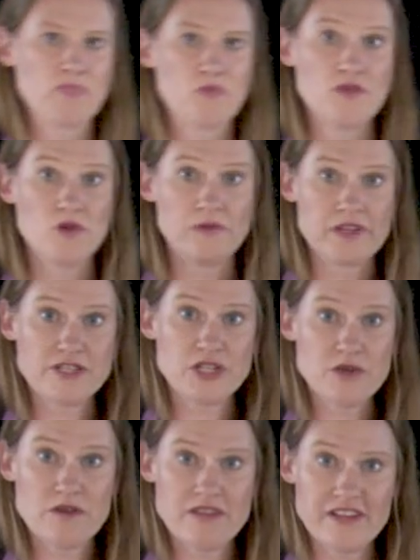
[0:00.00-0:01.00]
With only
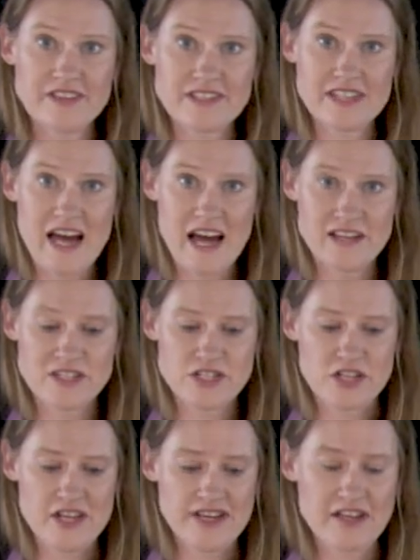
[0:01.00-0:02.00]
2 things
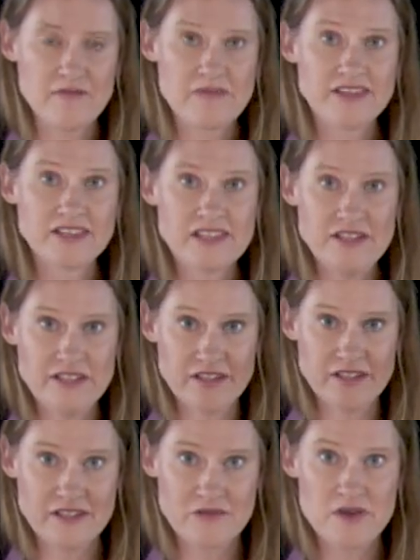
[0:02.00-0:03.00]
attached, it can be linear.